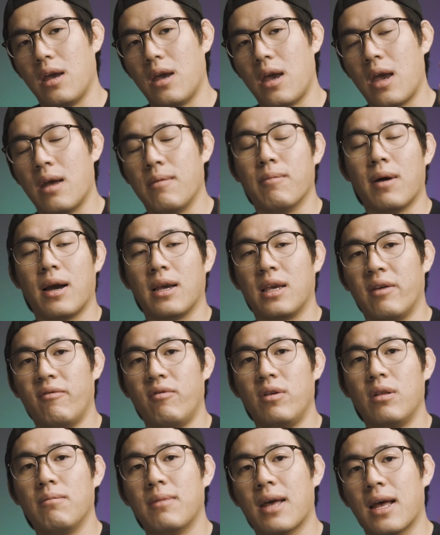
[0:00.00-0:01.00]
And by
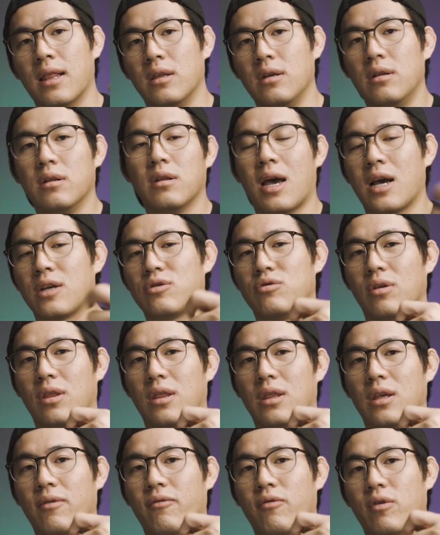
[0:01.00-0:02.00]
giving them that little extra
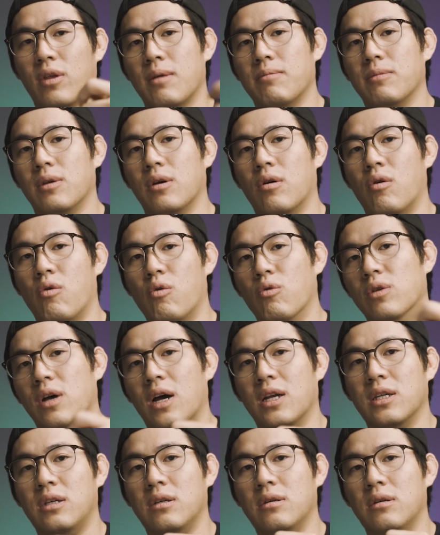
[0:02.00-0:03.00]
thing for them to hold
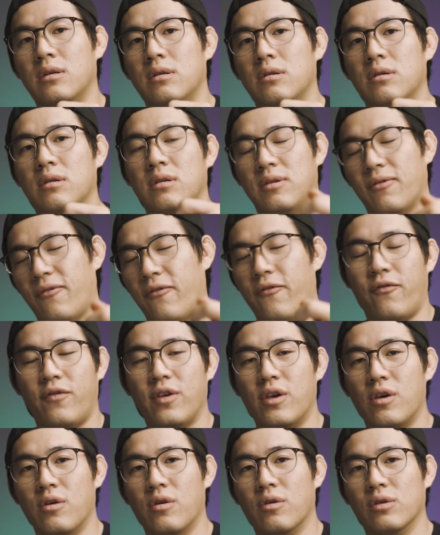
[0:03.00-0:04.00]
on to
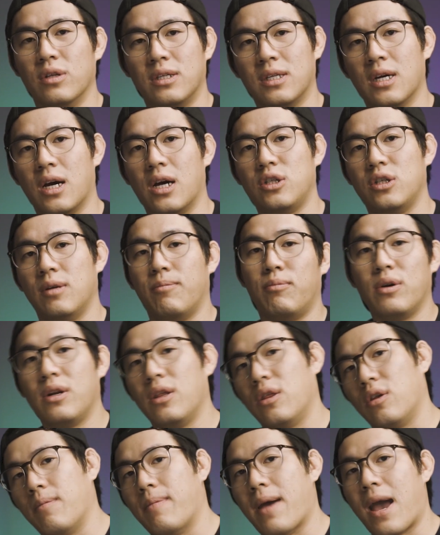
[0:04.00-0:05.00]
feel, to touch, to put
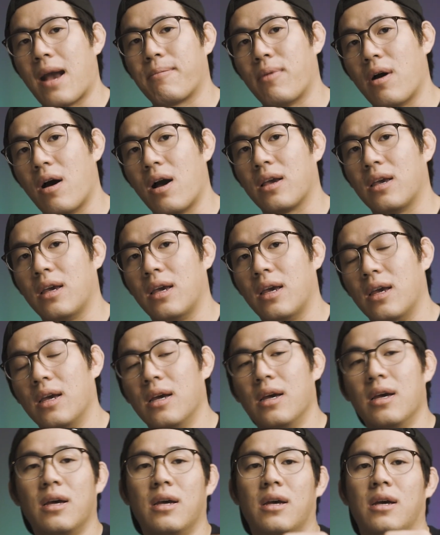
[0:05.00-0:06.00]
in their back pocket
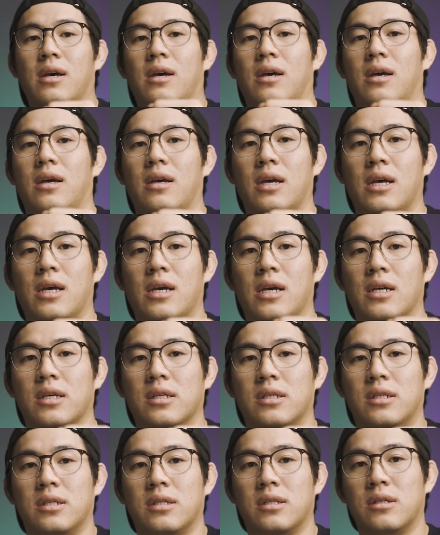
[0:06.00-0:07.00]

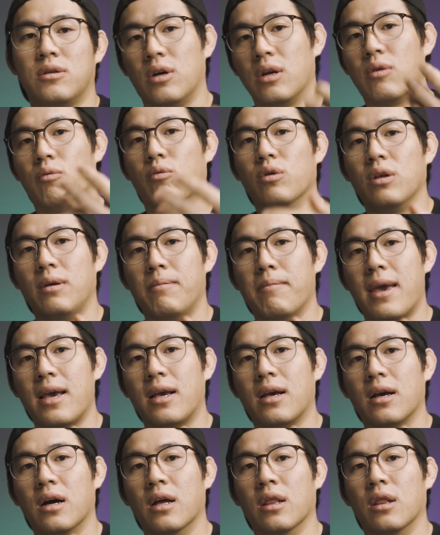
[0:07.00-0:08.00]
is going to really
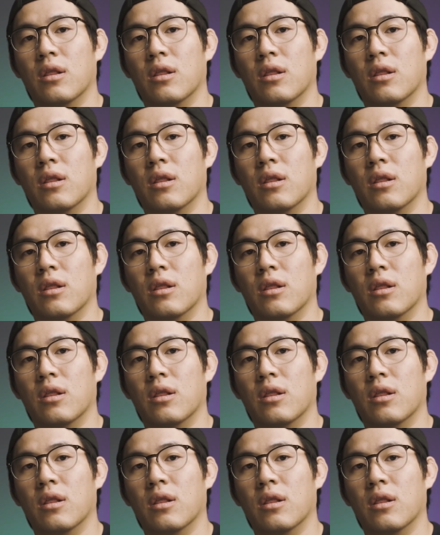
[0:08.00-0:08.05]
make a